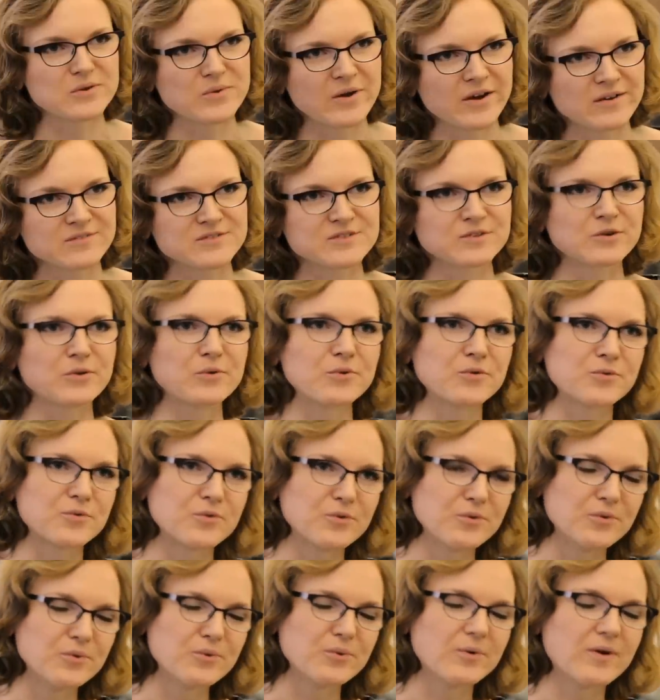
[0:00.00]
you have to go
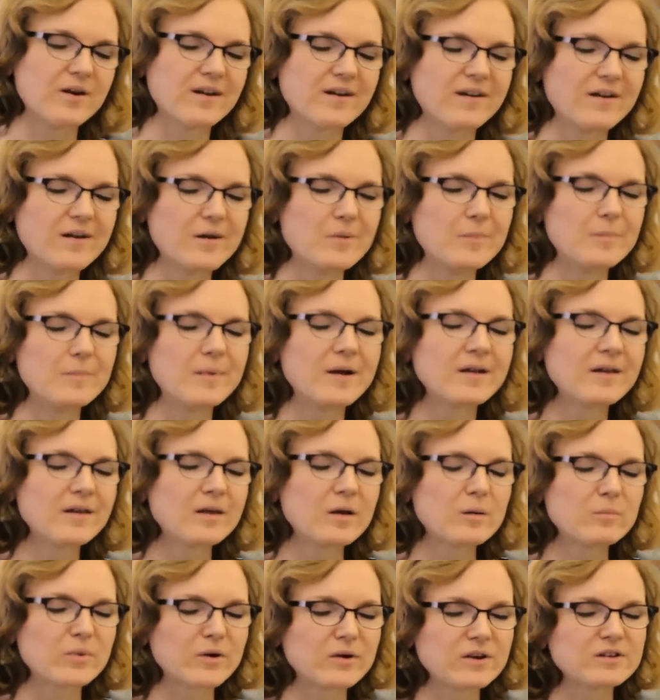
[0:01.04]
through. Um,
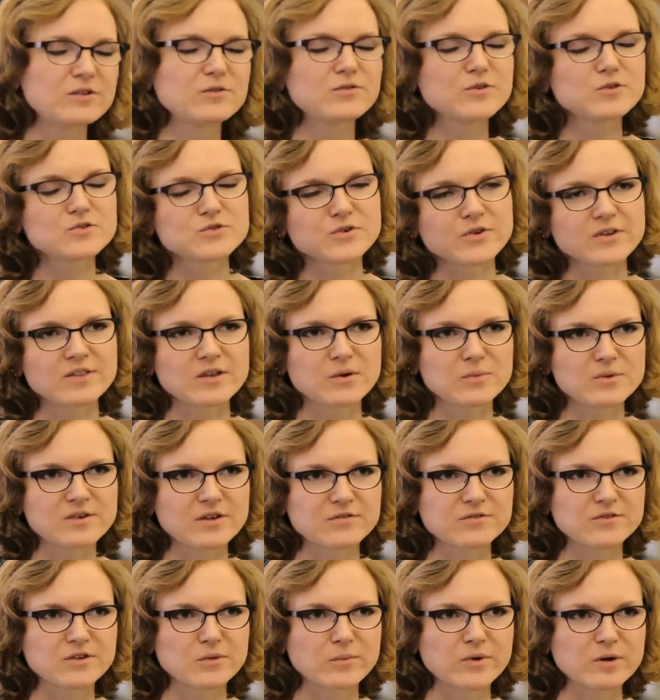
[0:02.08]
but in the future, I think we
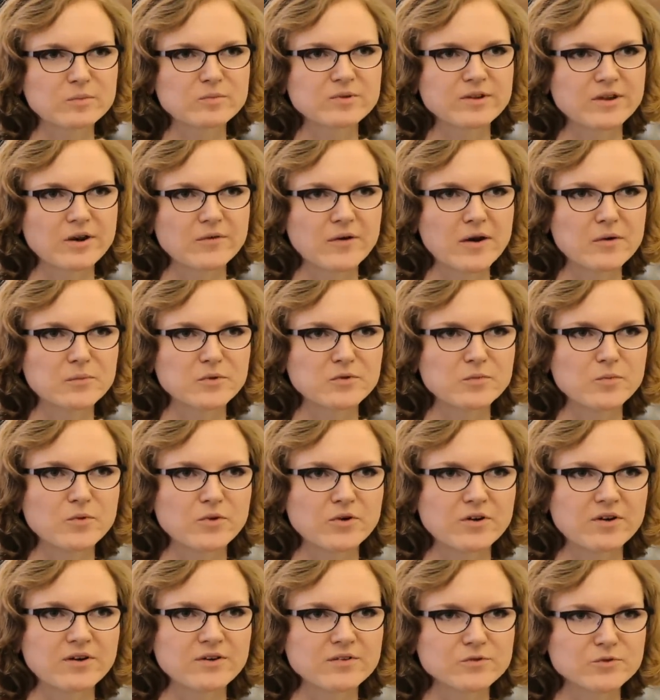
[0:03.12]
definitely want to play around with
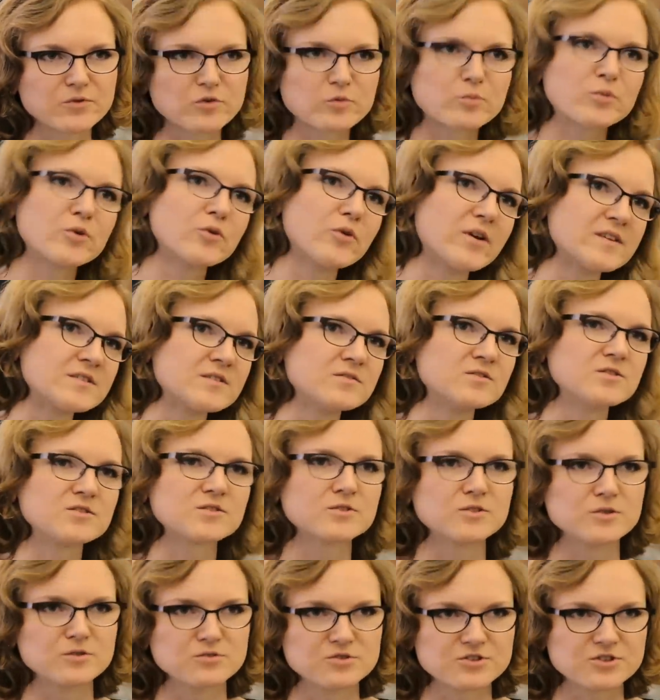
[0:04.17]
more sort of progressive
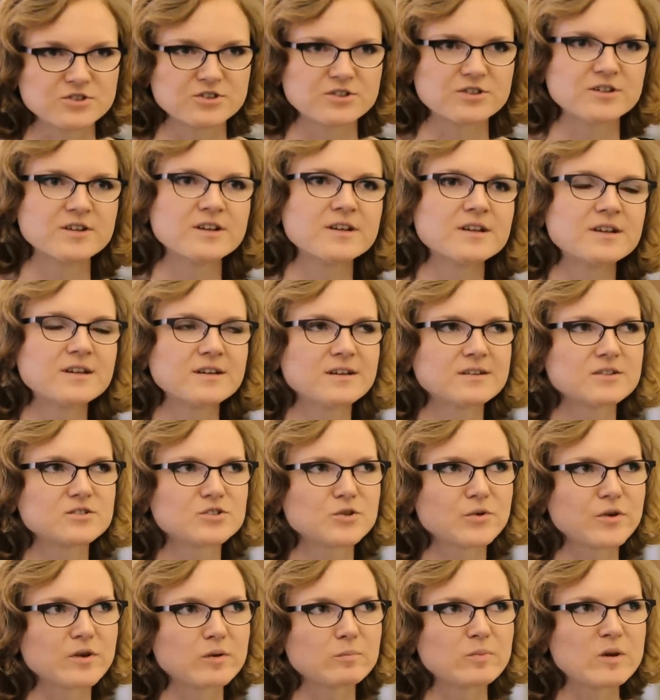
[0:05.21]
disclosure,
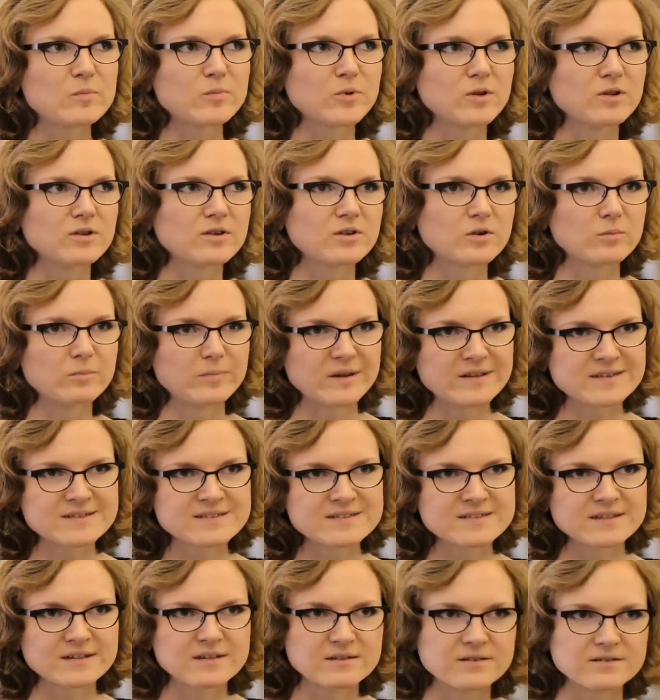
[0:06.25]
showing people little
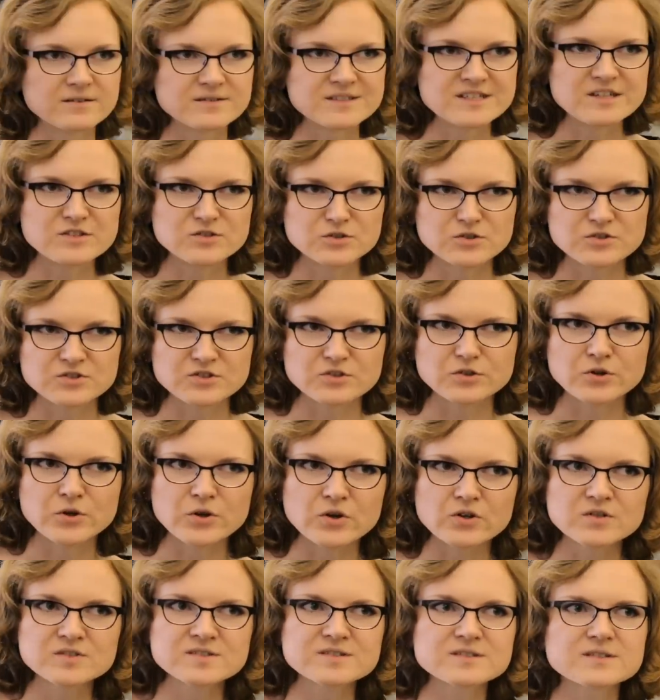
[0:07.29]
bits and teasers and
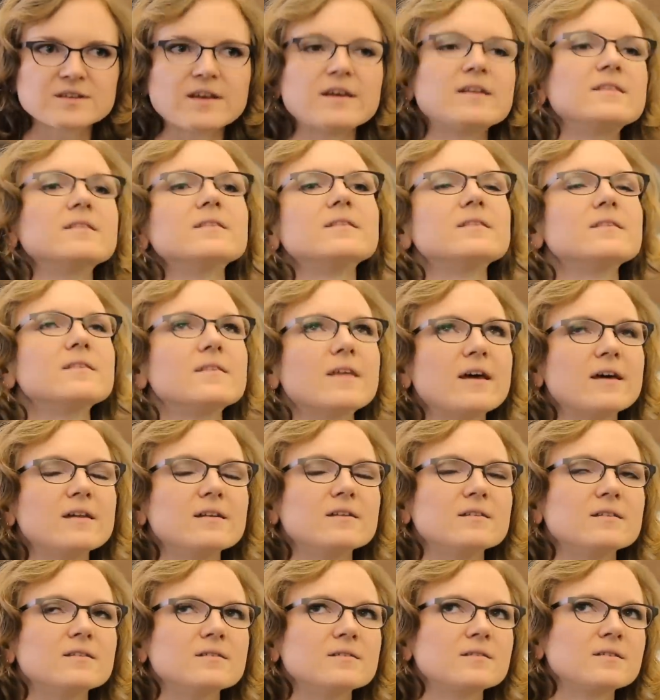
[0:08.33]
hooks, and
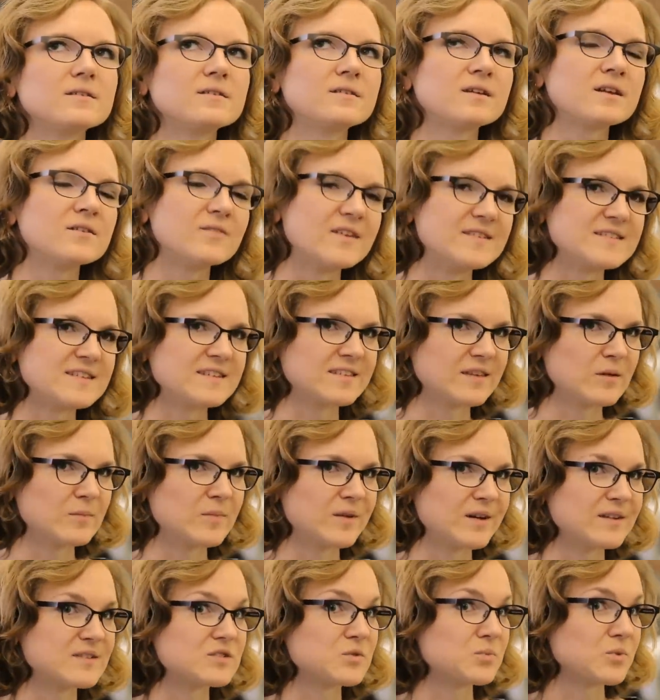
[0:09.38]
then convincing
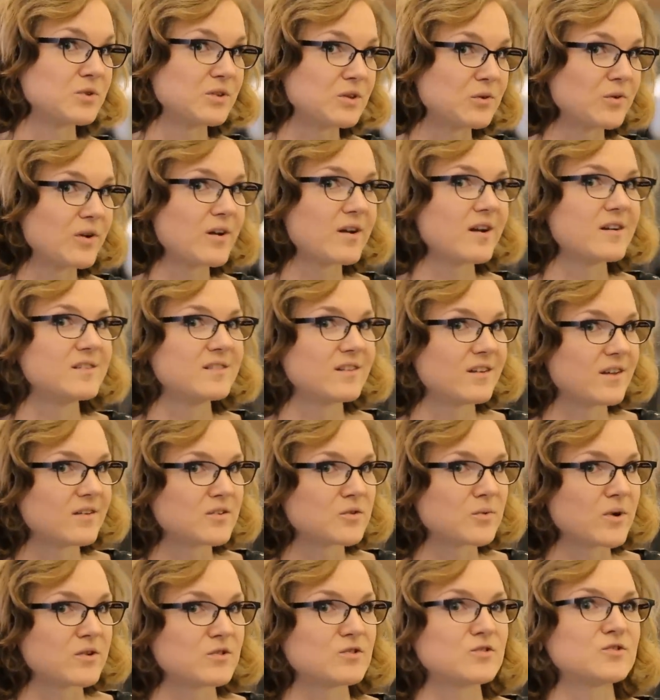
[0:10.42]
them that it's a really great idea
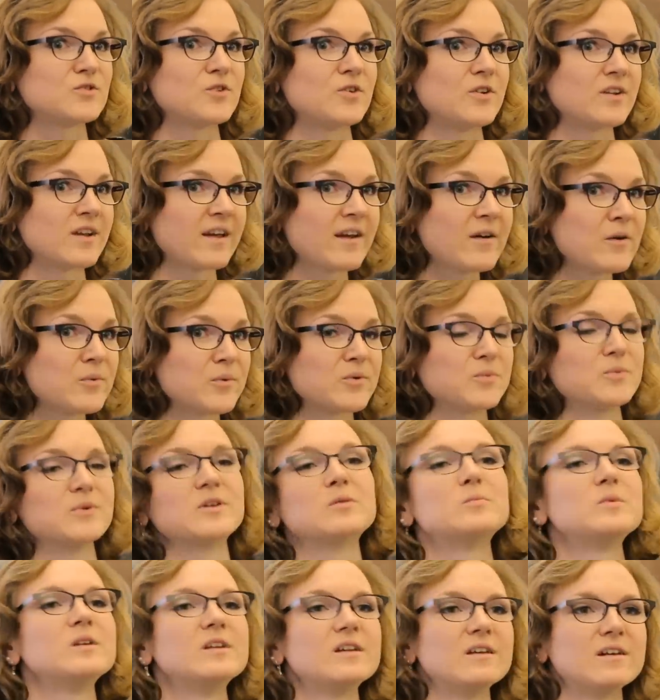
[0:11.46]
to register an account with
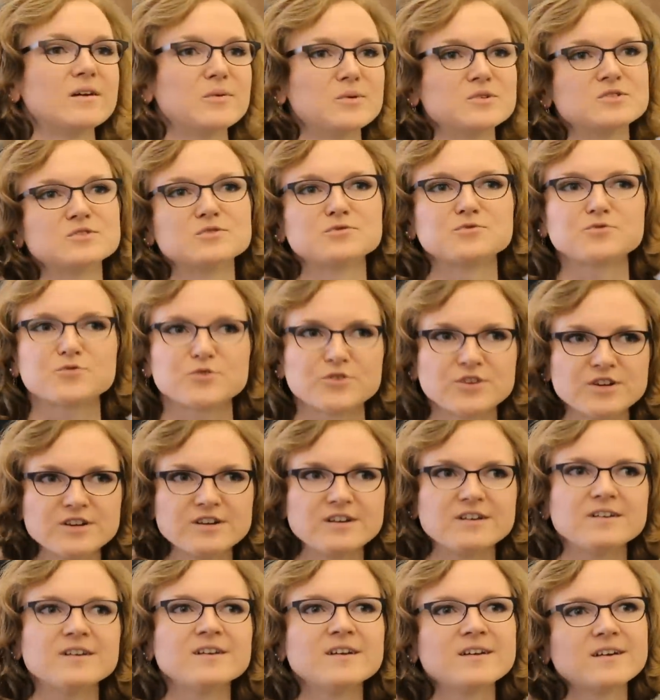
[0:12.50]
Wikipedia, which is
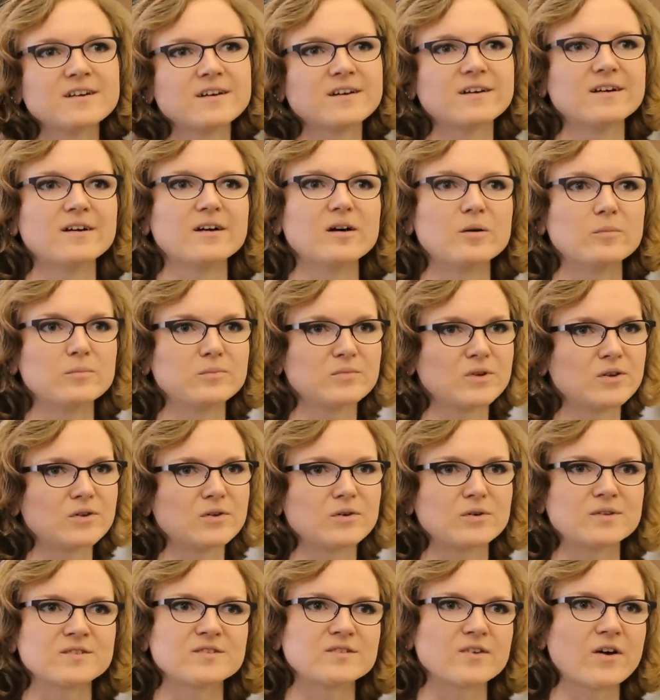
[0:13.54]
free. Um, you
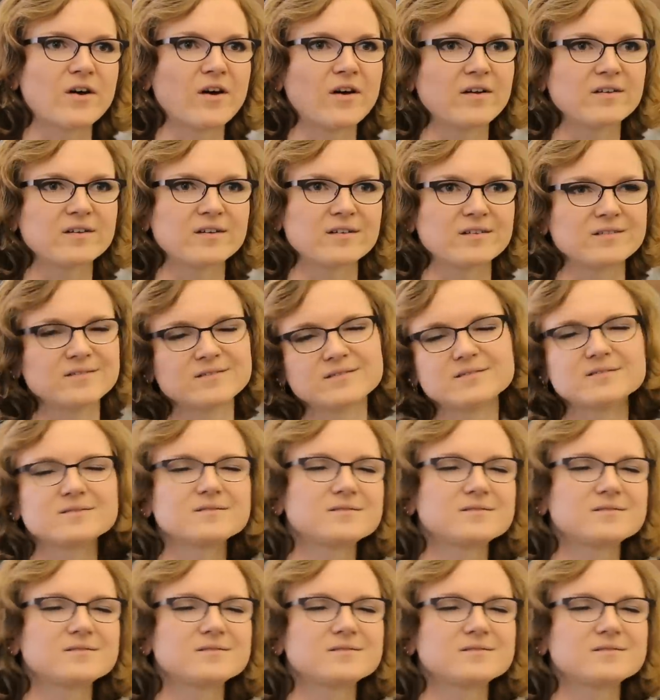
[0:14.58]
know, it's not a